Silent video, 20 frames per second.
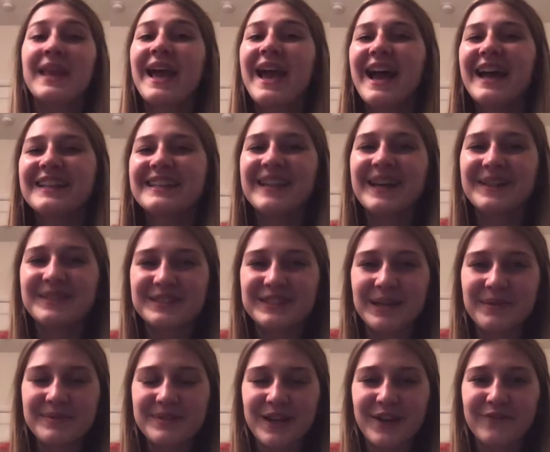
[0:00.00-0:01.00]
Hello
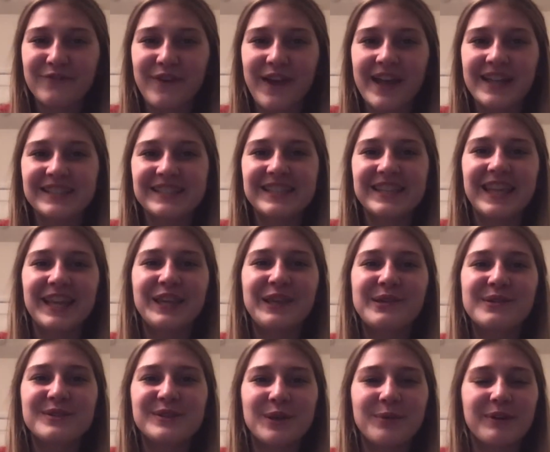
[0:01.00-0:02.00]
Jumpstart friends, thank
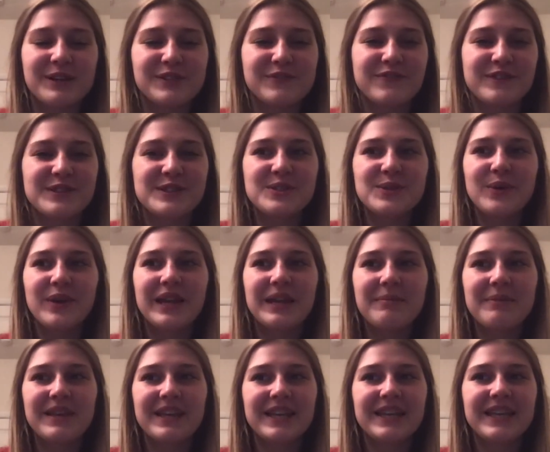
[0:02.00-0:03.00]
you so much for
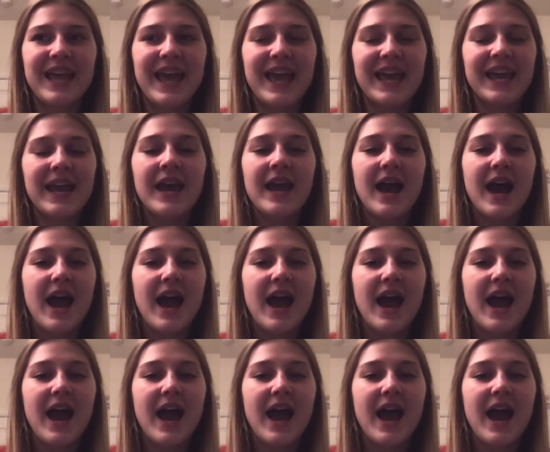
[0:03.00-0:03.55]
joining me today.